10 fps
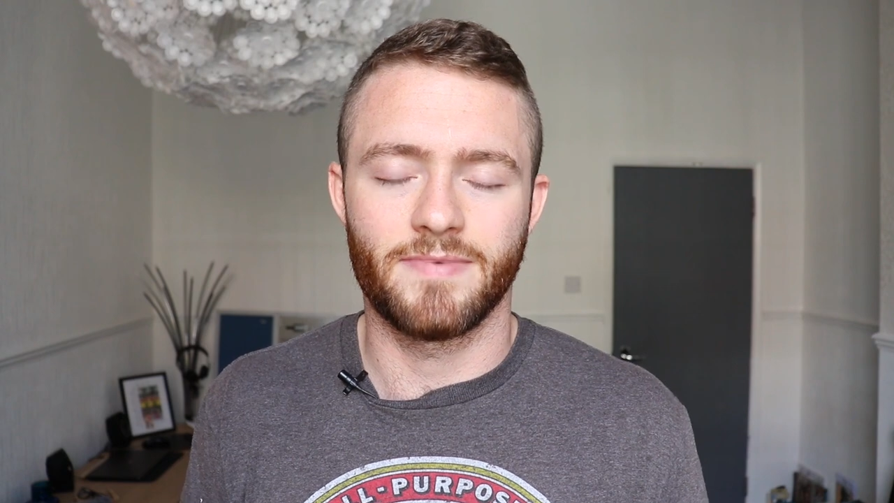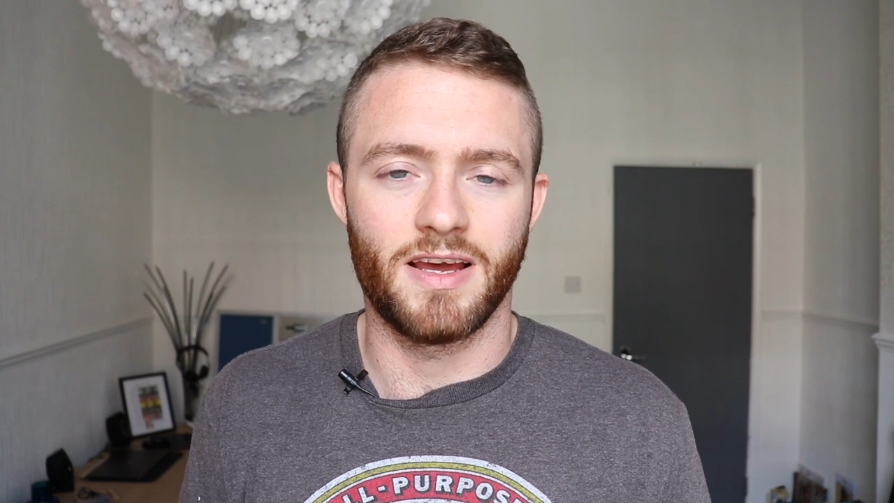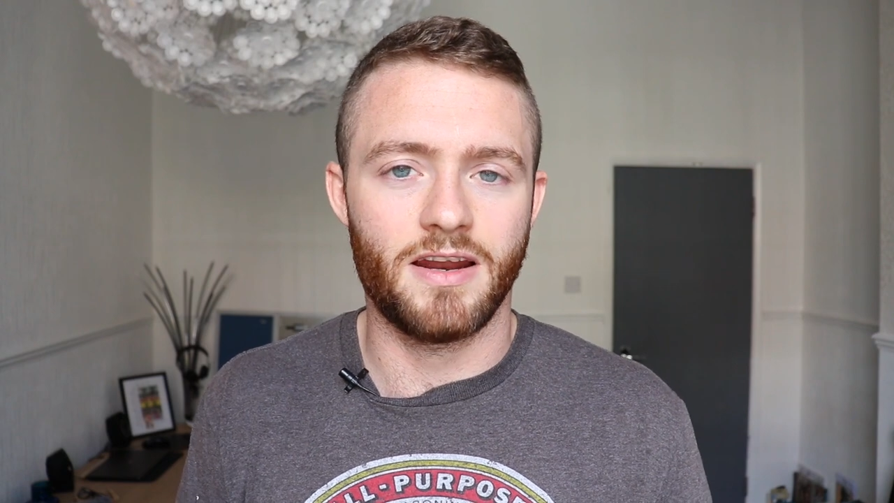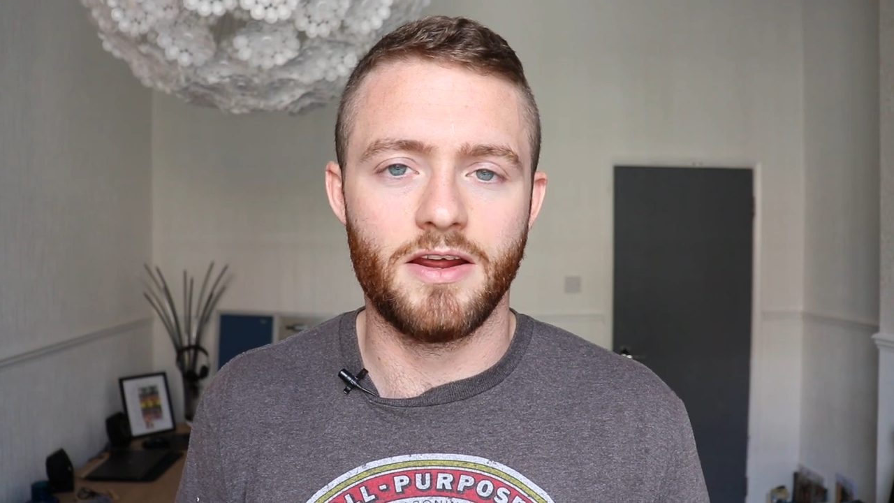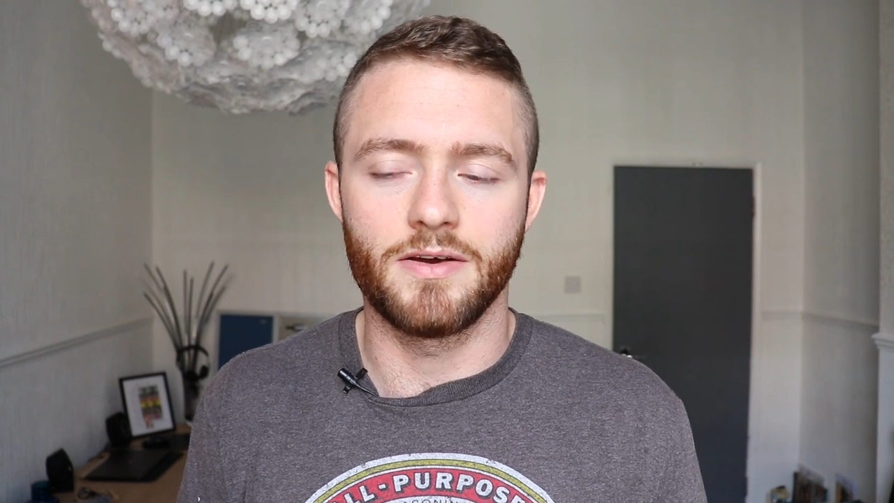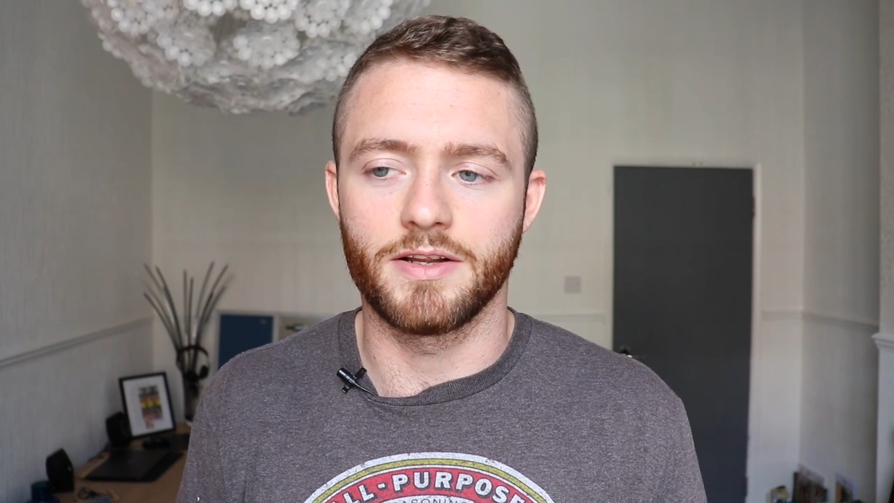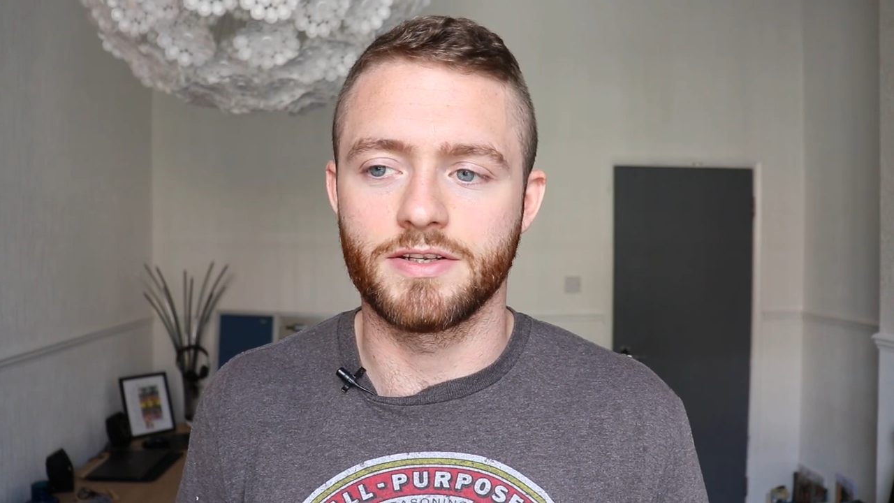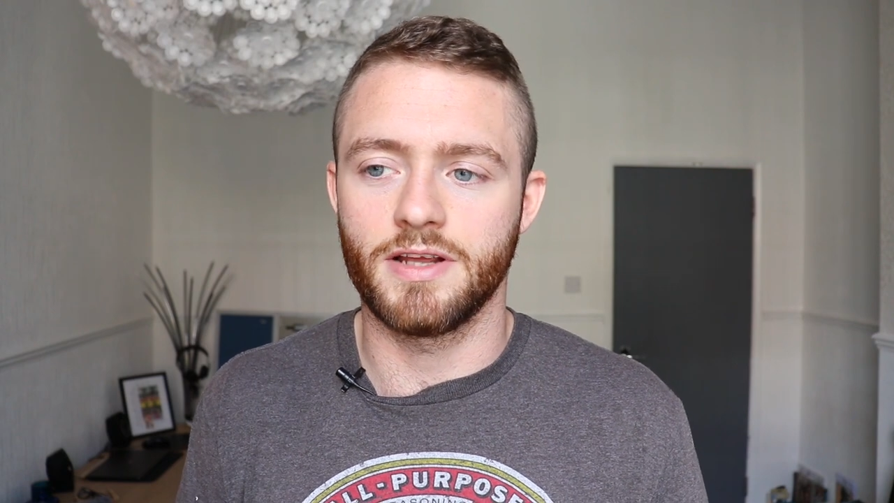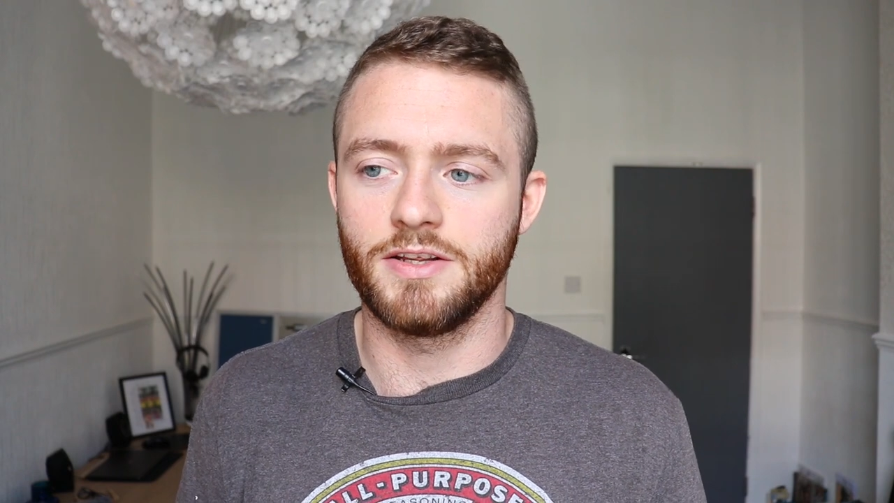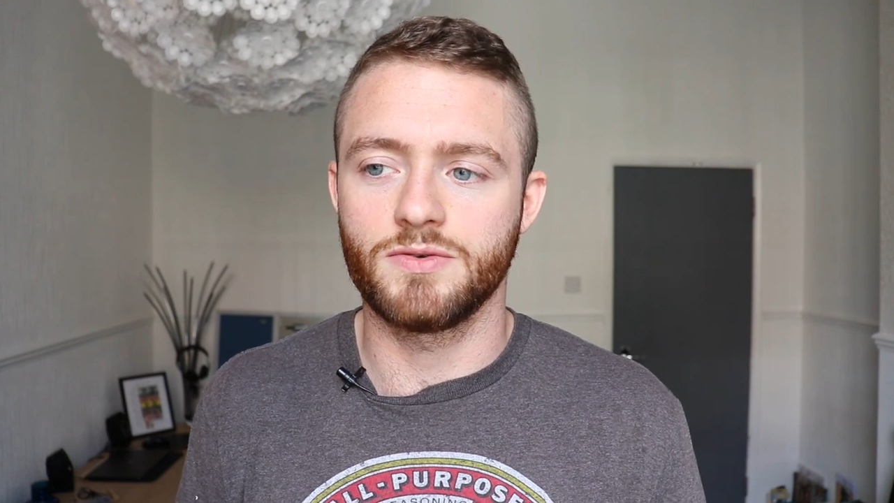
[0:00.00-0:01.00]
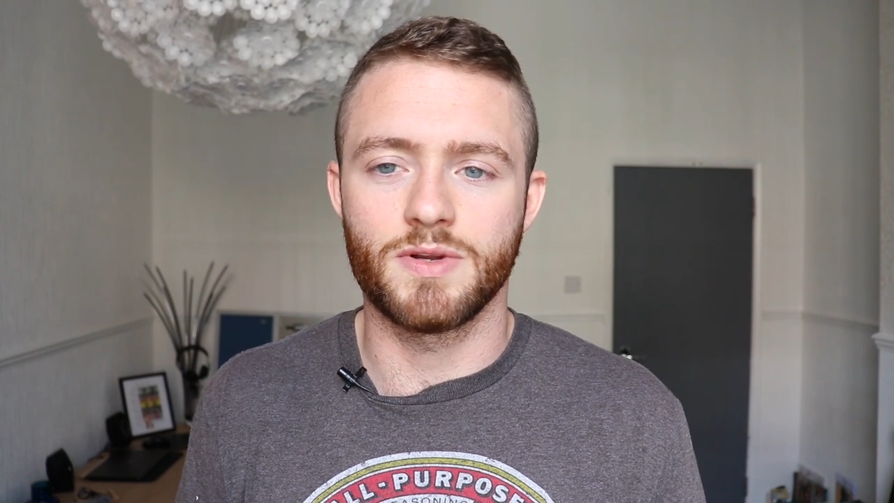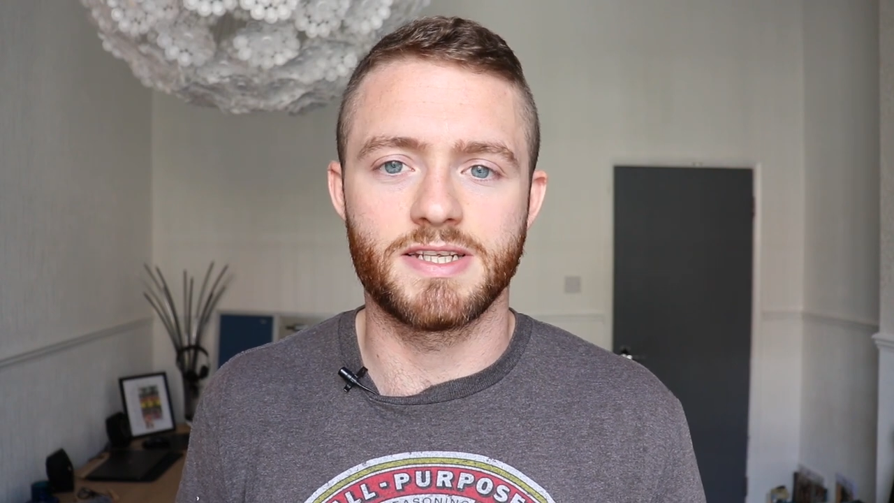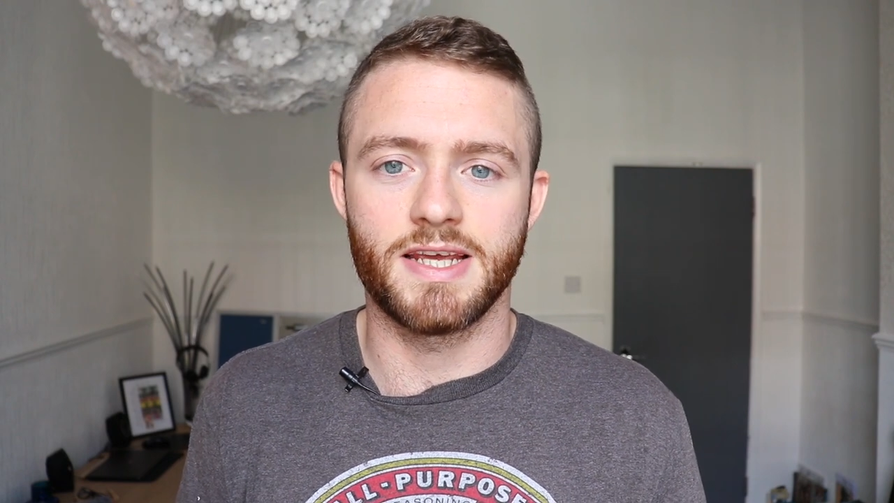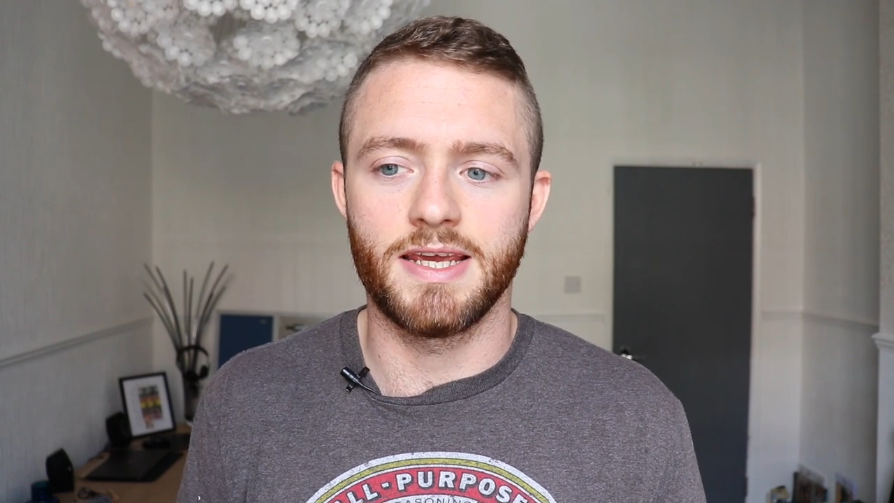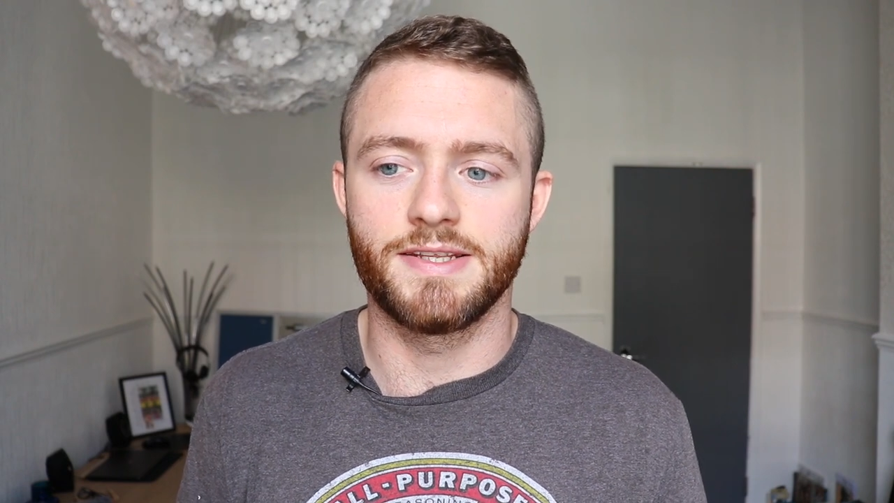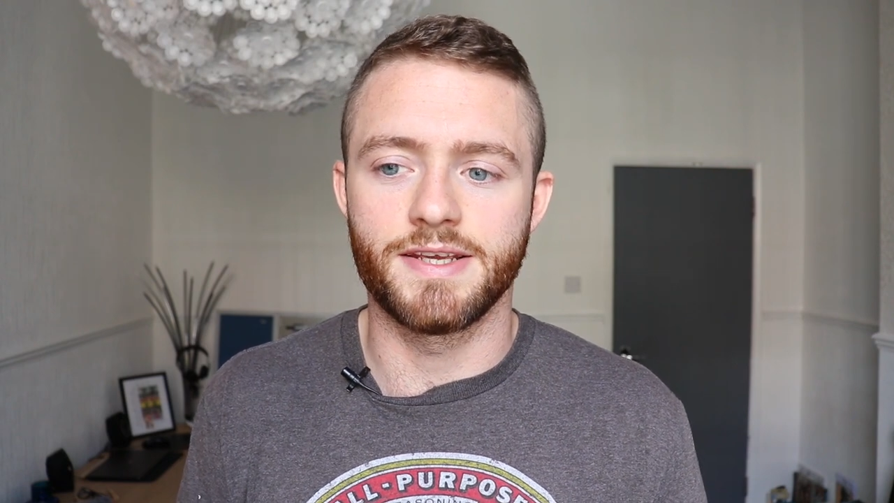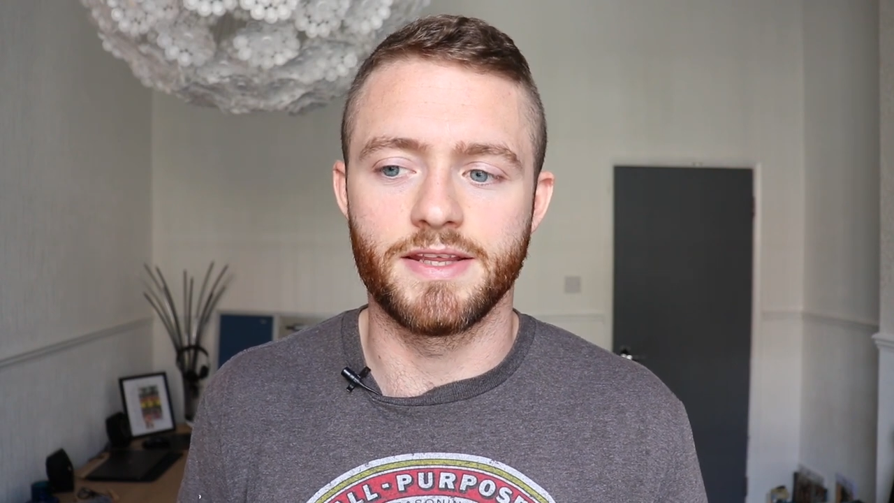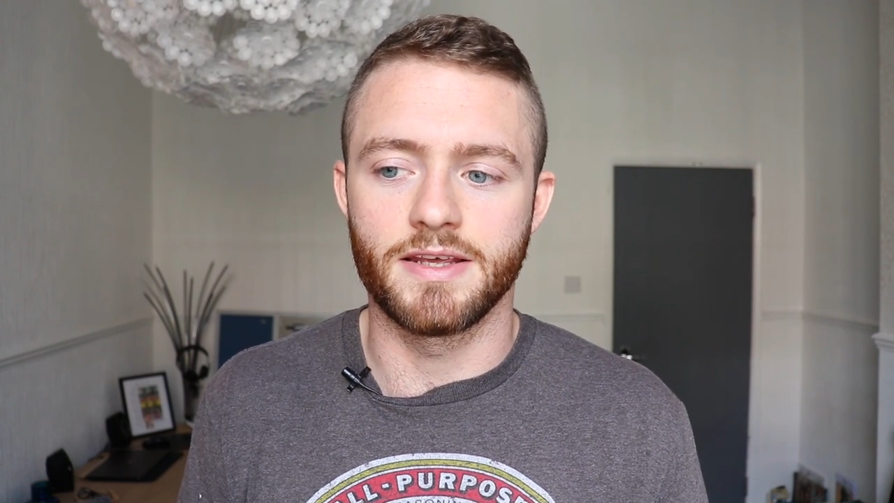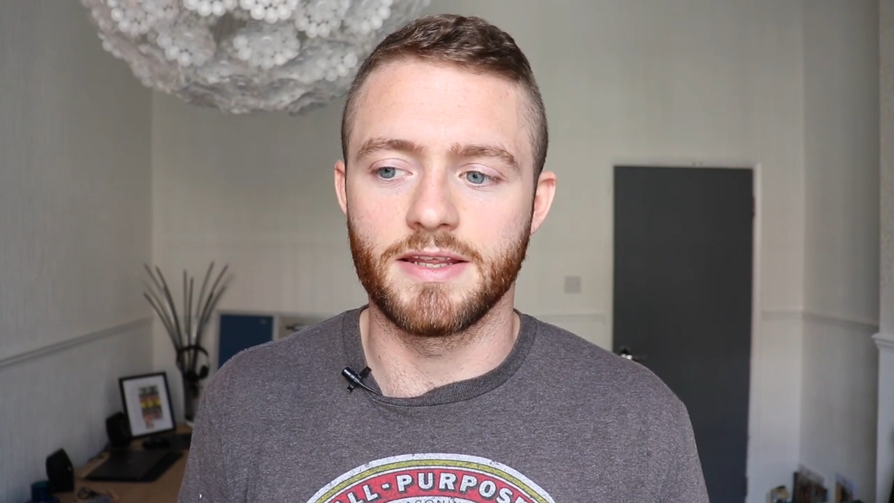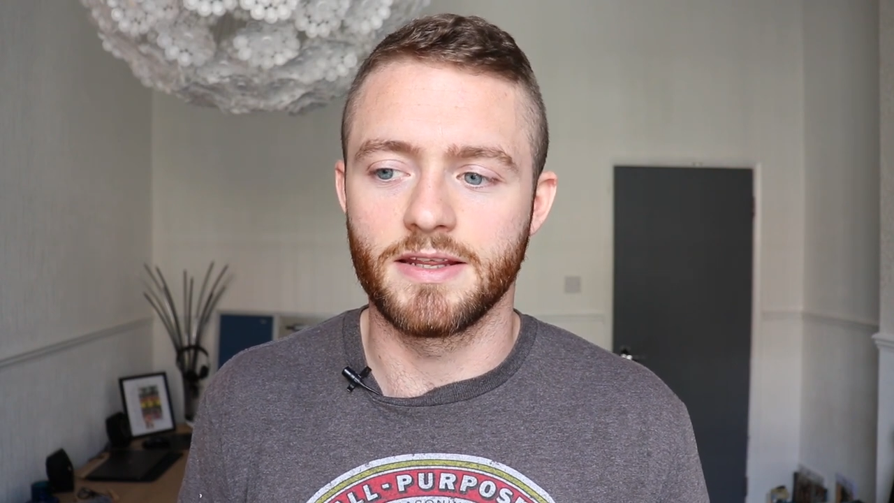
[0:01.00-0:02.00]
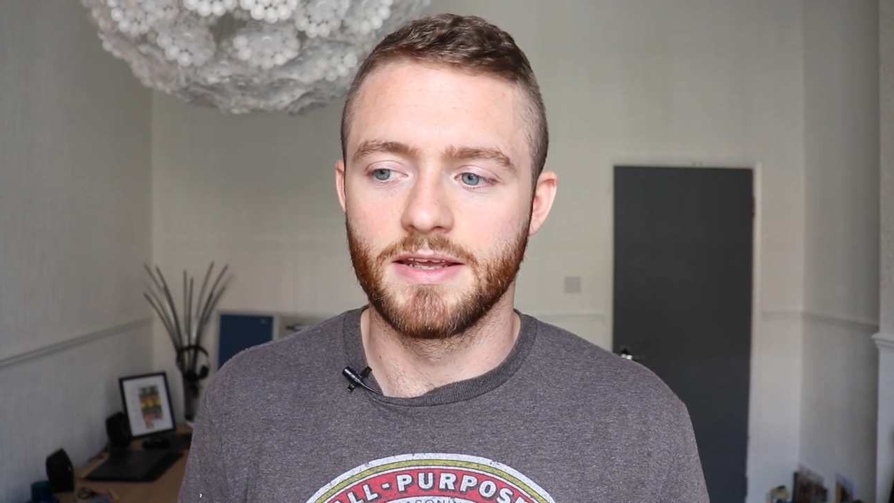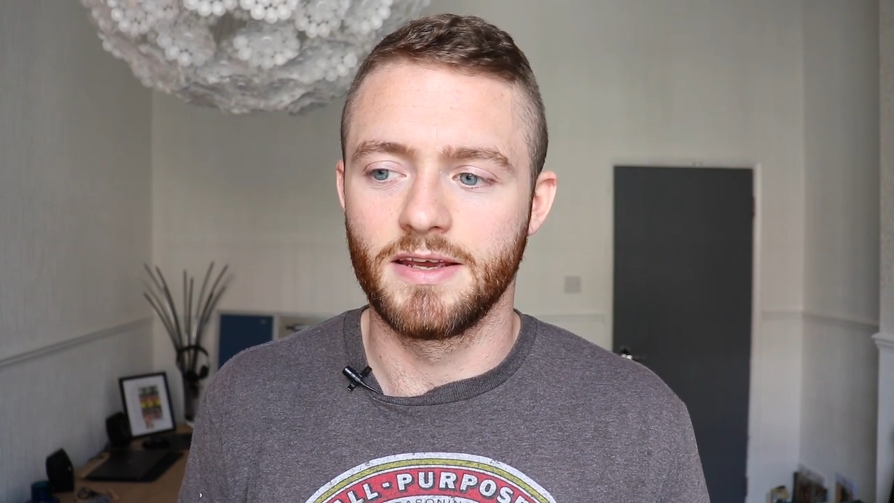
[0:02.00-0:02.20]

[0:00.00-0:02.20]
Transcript: I don't know, I just, I just want to say to you that